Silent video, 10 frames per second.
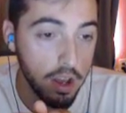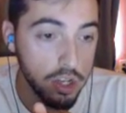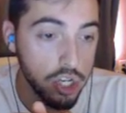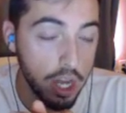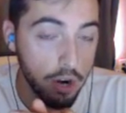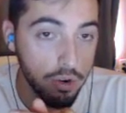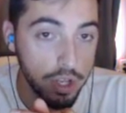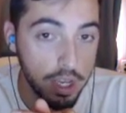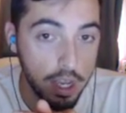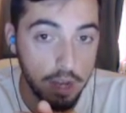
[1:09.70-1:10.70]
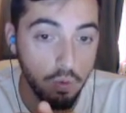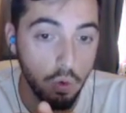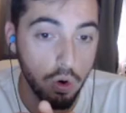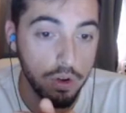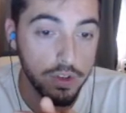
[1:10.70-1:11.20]
generally in
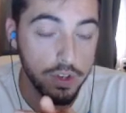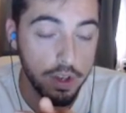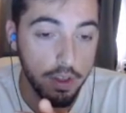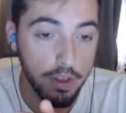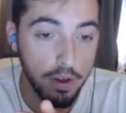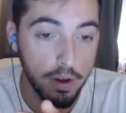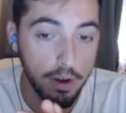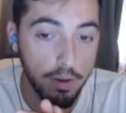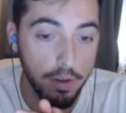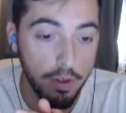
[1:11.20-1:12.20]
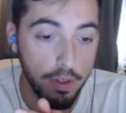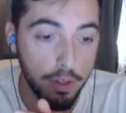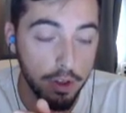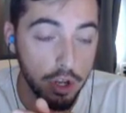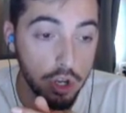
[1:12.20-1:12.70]
worlds the
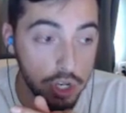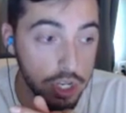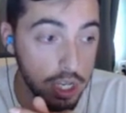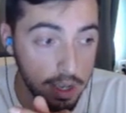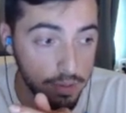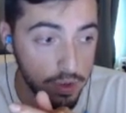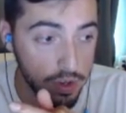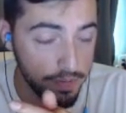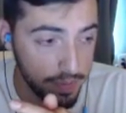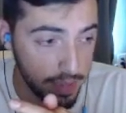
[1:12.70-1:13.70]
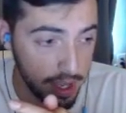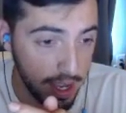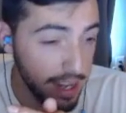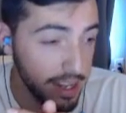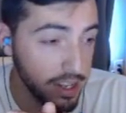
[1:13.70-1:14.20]
the good teams
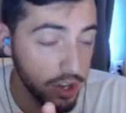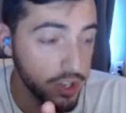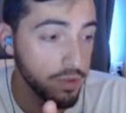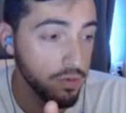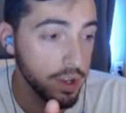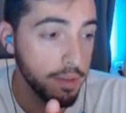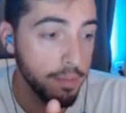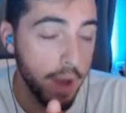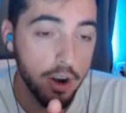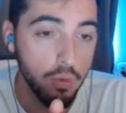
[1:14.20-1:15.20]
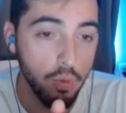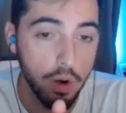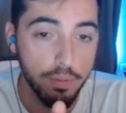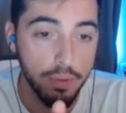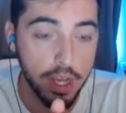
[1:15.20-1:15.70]
it doesn't really matter
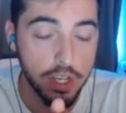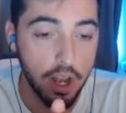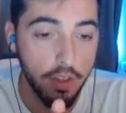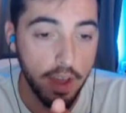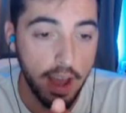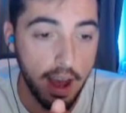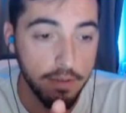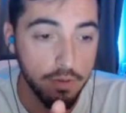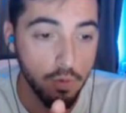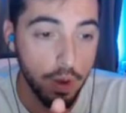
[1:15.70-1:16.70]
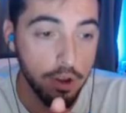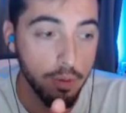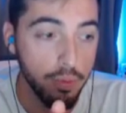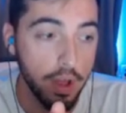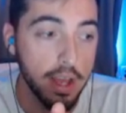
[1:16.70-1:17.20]
what playstyle they have when they're
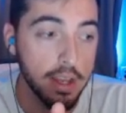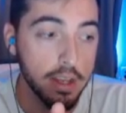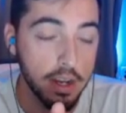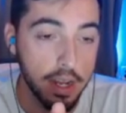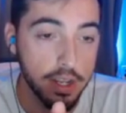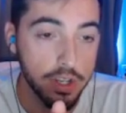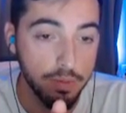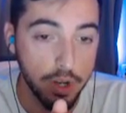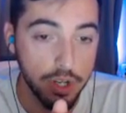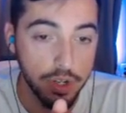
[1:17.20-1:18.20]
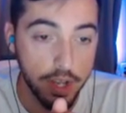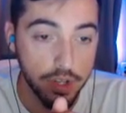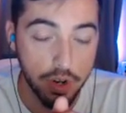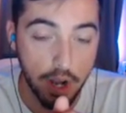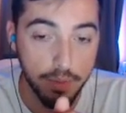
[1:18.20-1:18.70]
playing against much
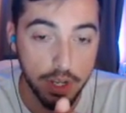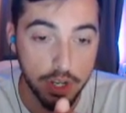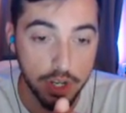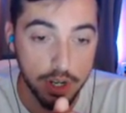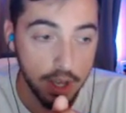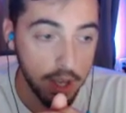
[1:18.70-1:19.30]
lesser competition.